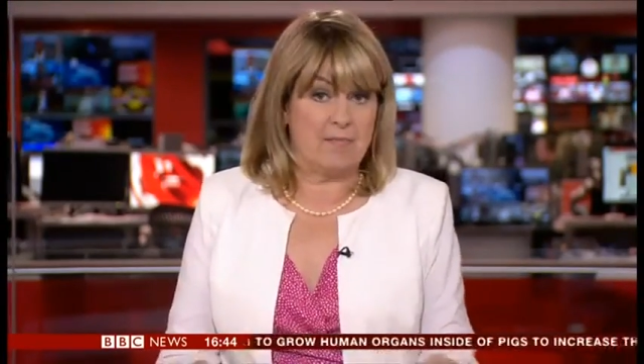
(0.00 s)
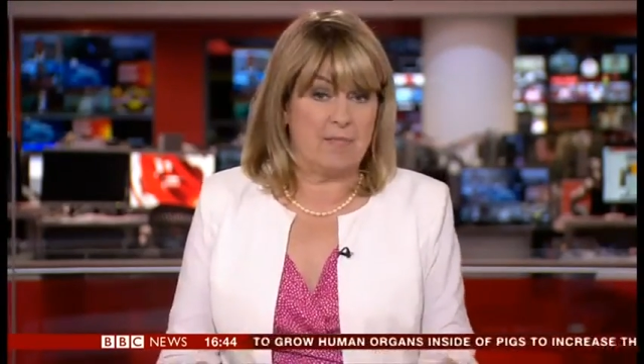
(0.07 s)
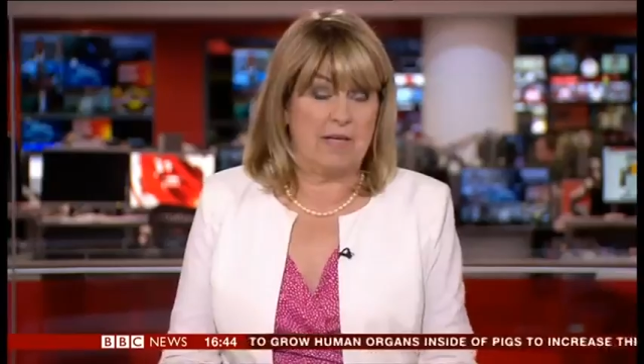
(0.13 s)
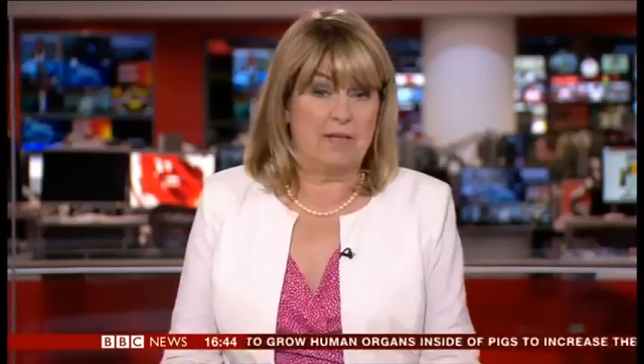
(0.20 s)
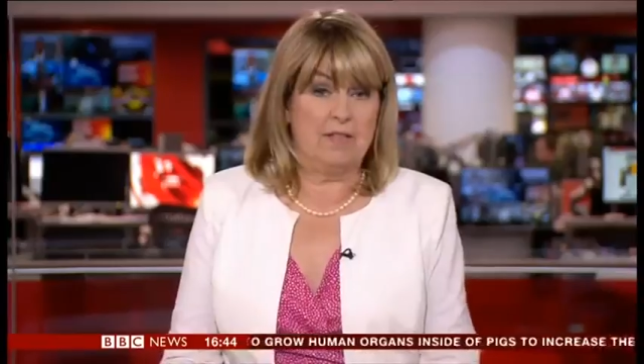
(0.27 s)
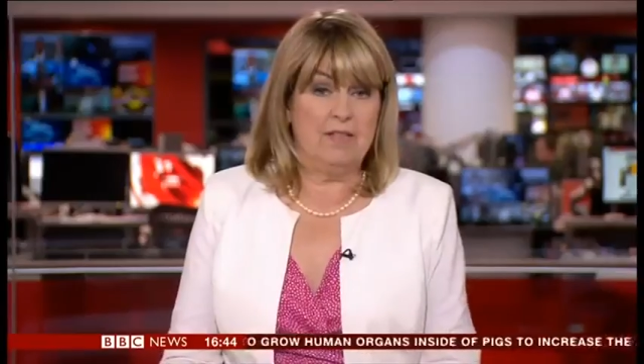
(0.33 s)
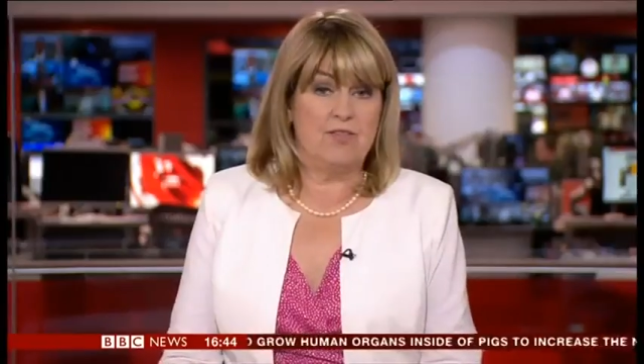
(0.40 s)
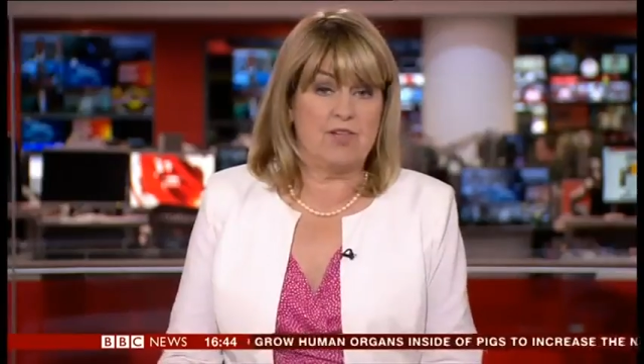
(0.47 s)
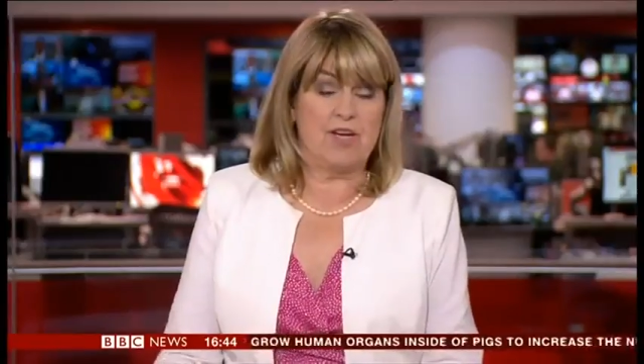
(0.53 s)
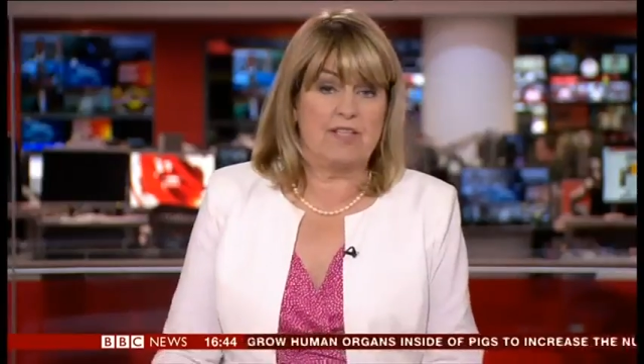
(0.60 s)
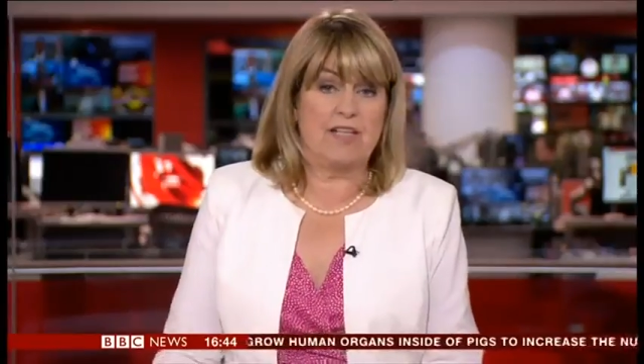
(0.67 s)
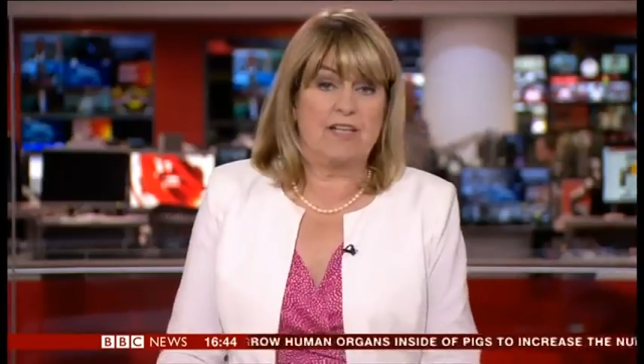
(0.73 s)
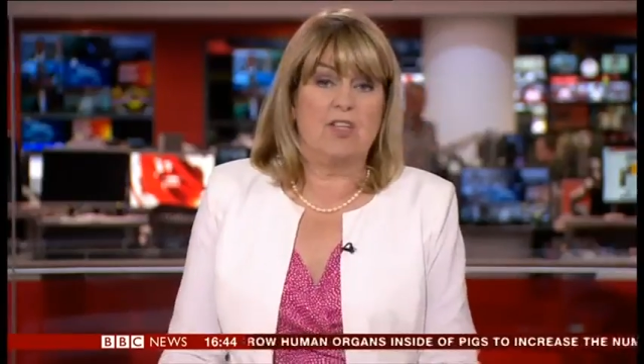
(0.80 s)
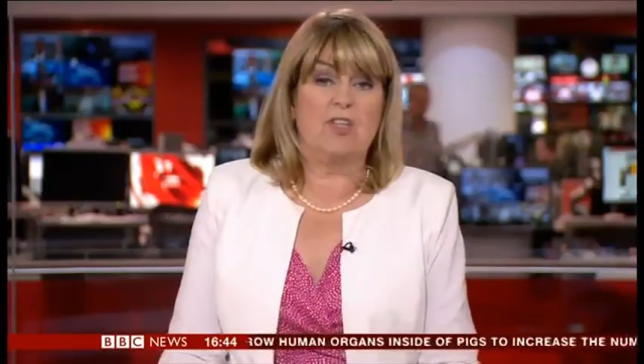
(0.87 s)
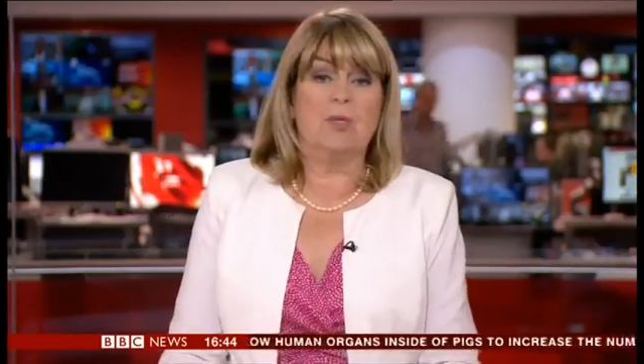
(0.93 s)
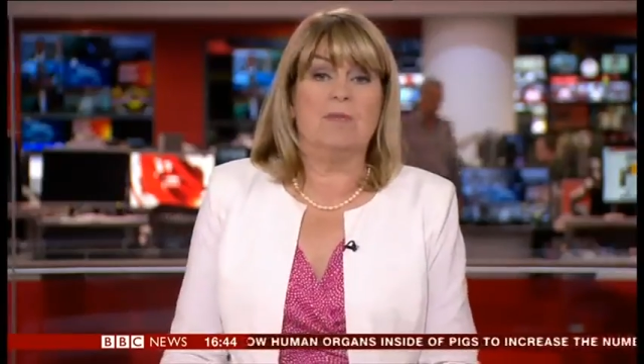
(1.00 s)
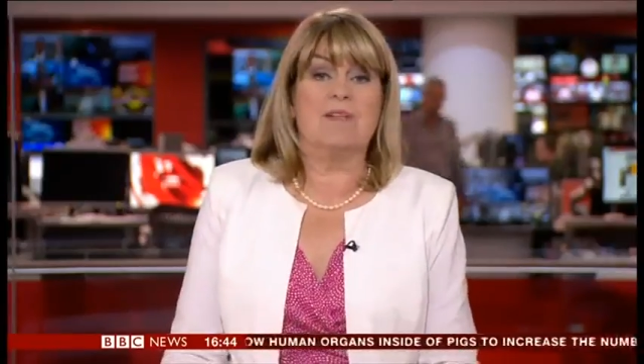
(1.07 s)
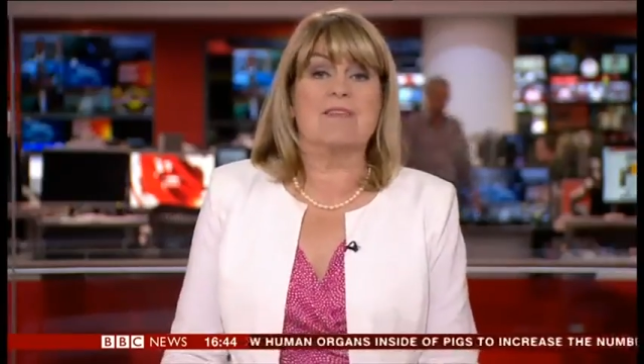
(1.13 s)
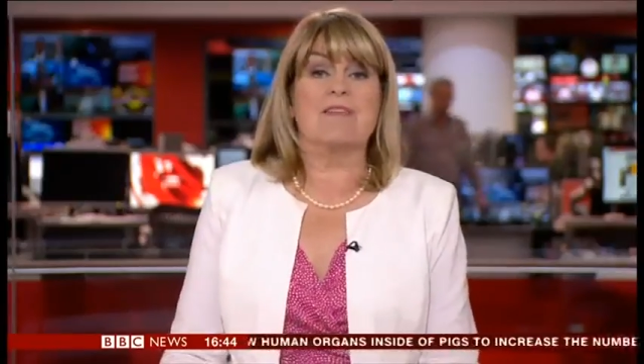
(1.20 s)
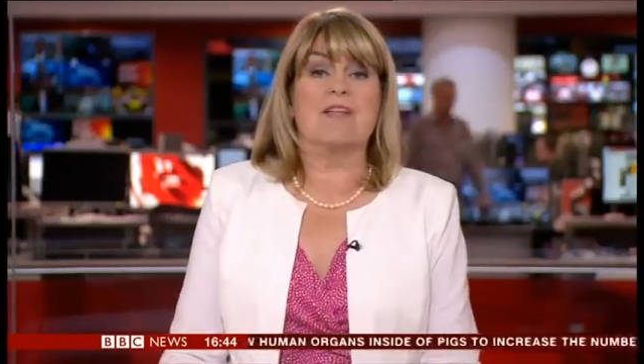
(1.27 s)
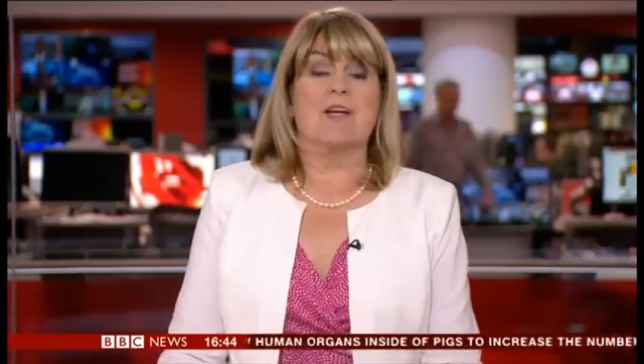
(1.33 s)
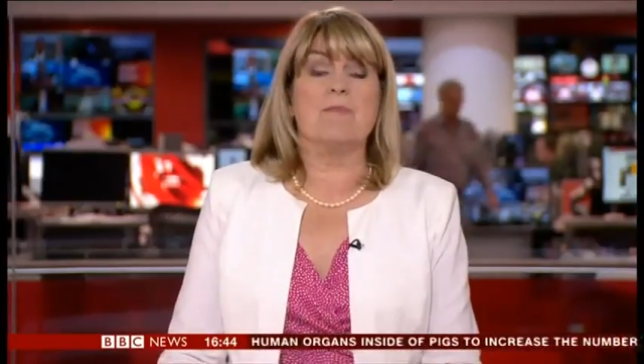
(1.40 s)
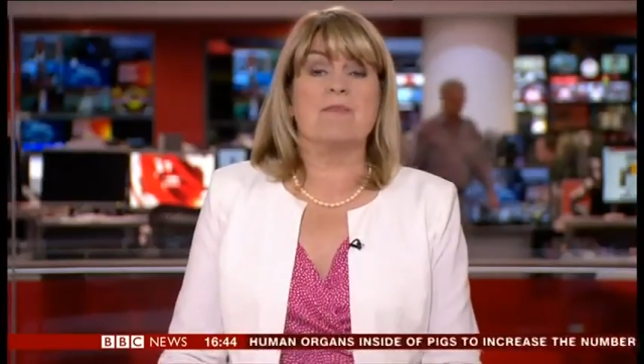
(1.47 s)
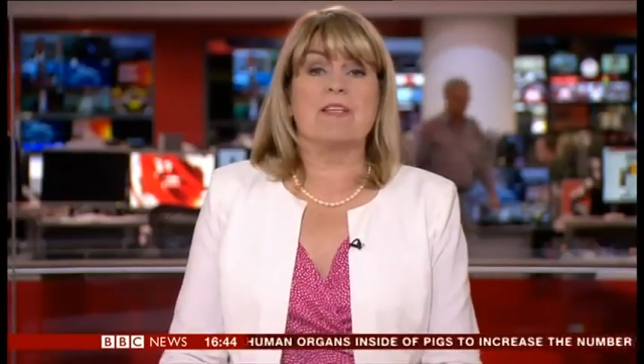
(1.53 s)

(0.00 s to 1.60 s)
have begun injecting human stem